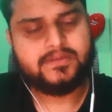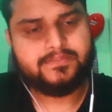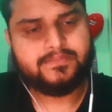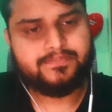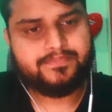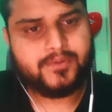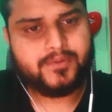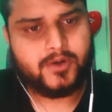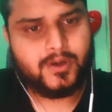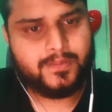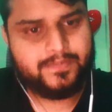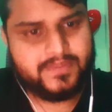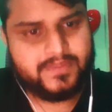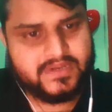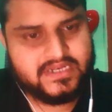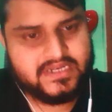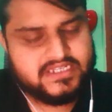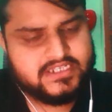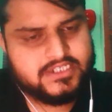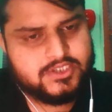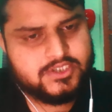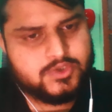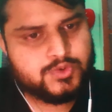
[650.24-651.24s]
properly
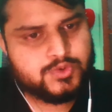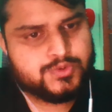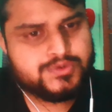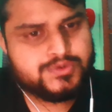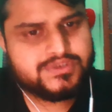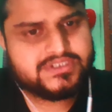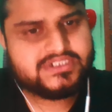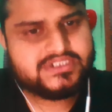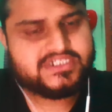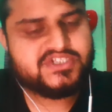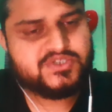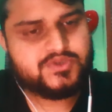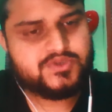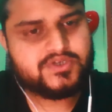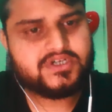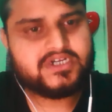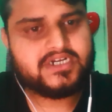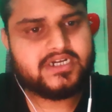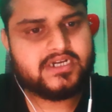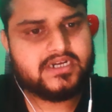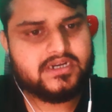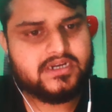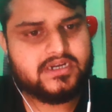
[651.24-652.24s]
used in your
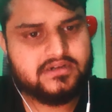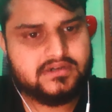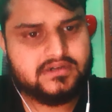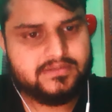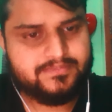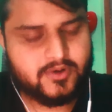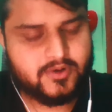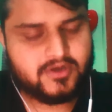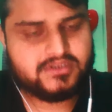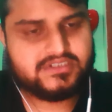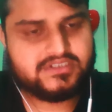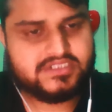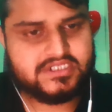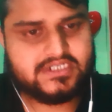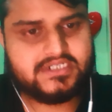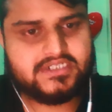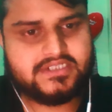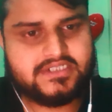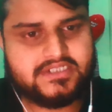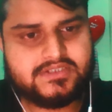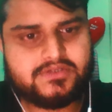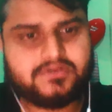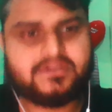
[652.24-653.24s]
project.
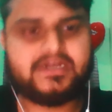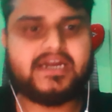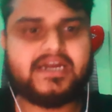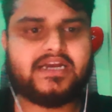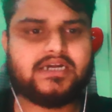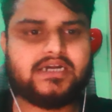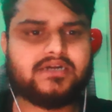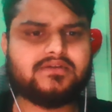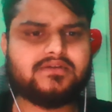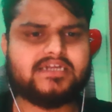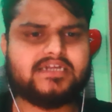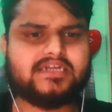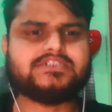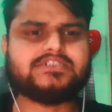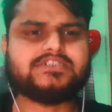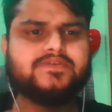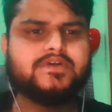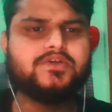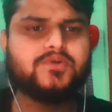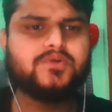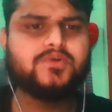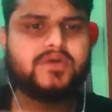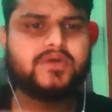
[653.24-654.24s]
So that's what you
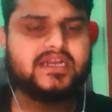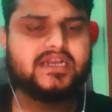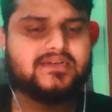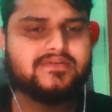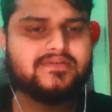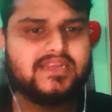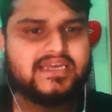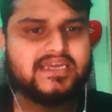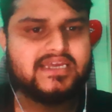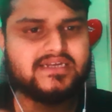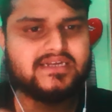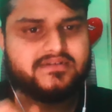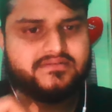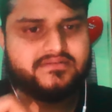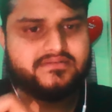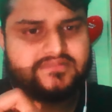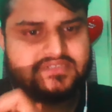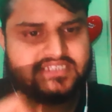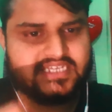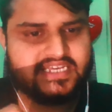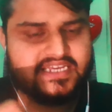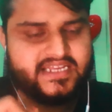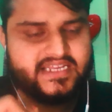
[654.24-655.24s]
can like
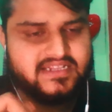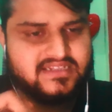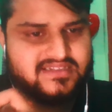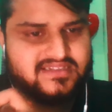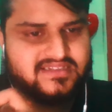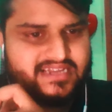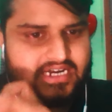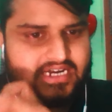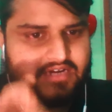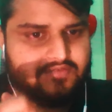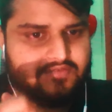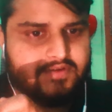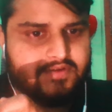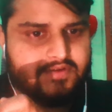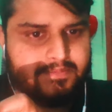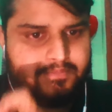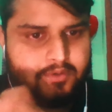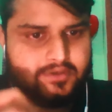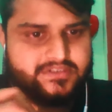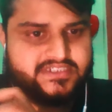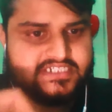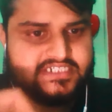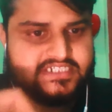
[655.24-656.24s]
say in that way,
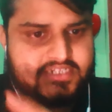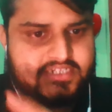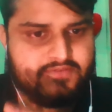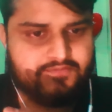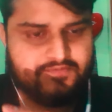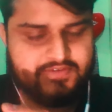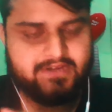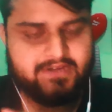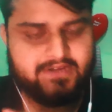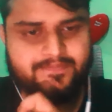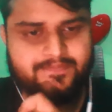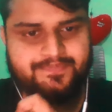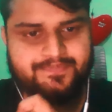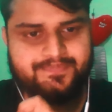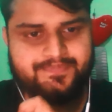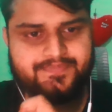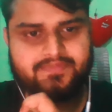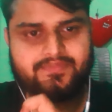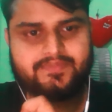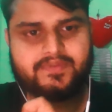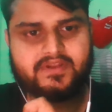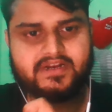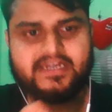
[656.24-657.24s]
positive way,
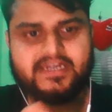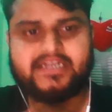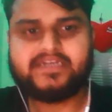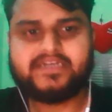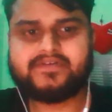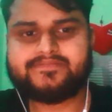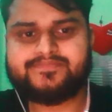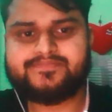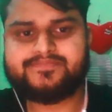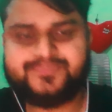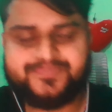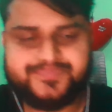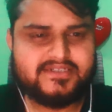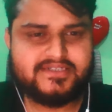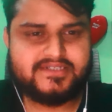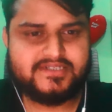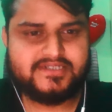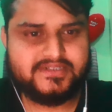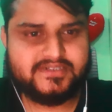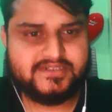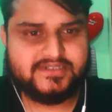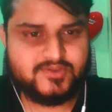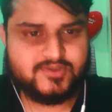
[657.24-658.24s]
right?
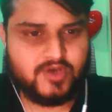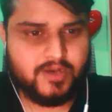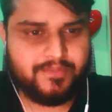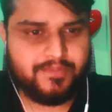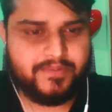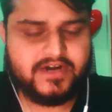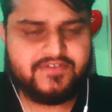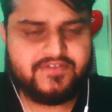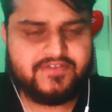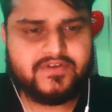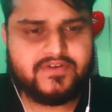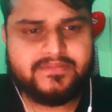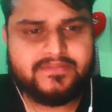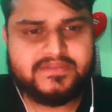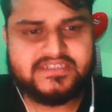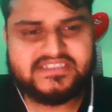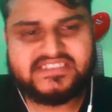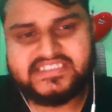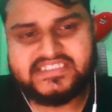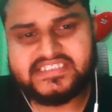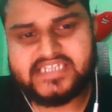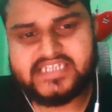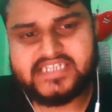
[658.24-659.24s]
So apart from this
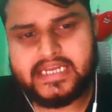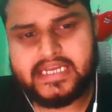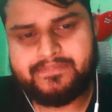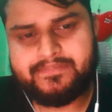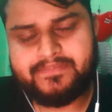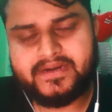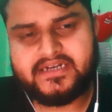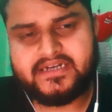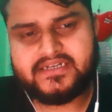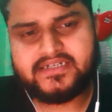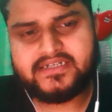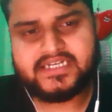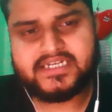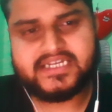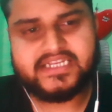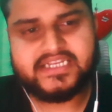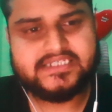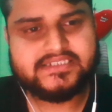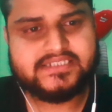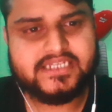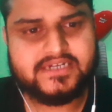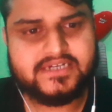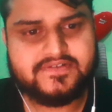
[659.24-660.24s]
design pattern, Achilles,
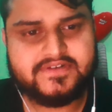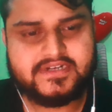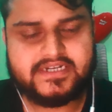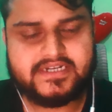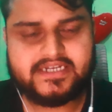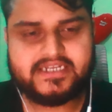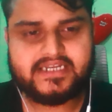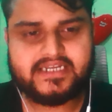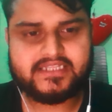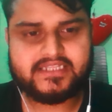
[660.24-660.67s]
there were any other